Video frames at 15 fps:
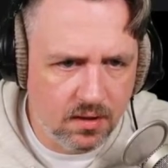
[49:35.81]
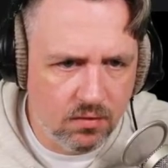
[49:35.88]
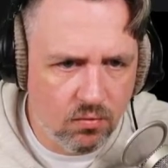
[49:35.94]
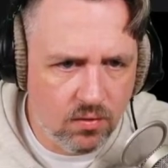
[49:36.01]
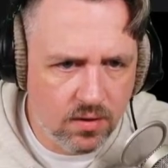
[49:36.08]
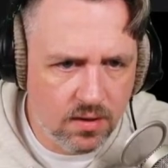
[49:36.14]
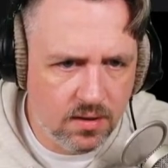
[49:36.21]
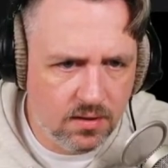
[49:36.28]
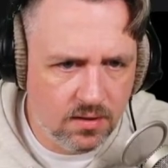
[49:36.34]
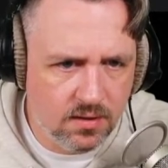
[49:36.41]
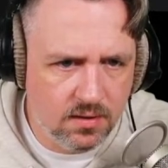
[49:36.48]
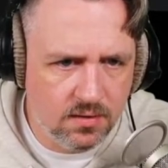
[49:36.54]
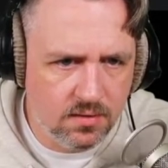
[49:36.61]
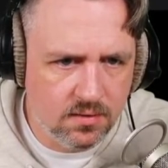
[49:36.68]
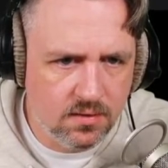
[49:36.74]
coordinate
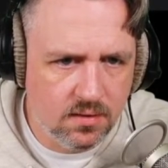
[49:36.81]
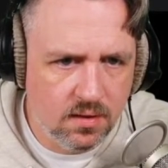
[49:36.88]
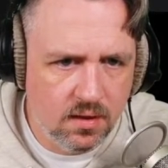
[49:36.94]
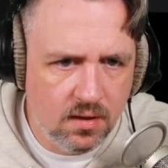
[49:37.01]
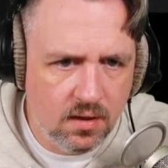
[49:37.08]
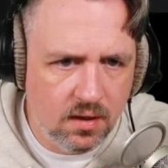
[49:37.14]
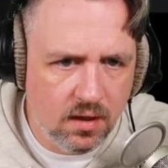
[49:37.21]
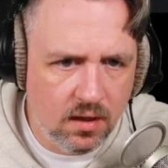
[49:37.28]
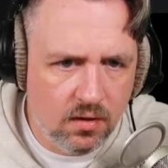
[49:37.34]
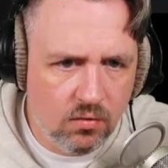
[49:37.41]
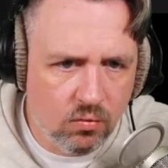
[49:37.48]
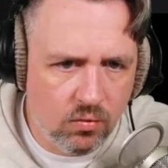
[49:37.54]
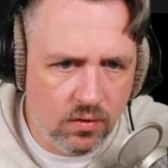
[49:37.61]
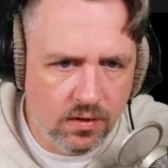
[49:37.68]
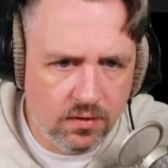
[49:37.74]
is a
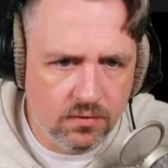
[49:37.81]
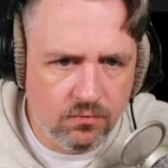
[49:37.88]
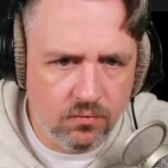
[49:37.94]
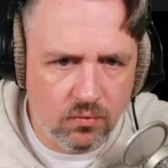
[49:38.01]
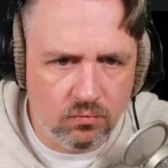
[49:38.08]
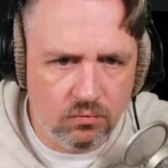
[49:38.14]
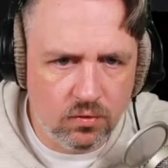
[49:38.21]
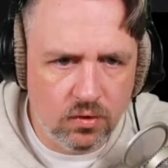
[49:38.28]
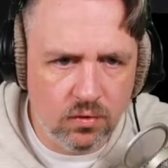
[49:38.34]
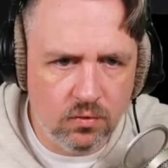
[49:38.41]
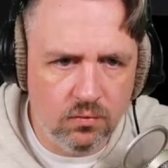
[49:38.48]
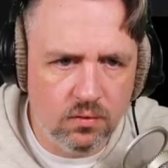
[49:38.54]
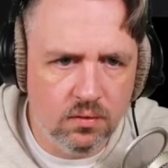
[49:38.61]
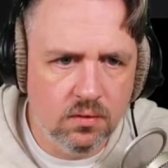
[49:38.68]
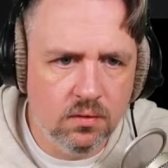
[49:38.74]
coordinate for row,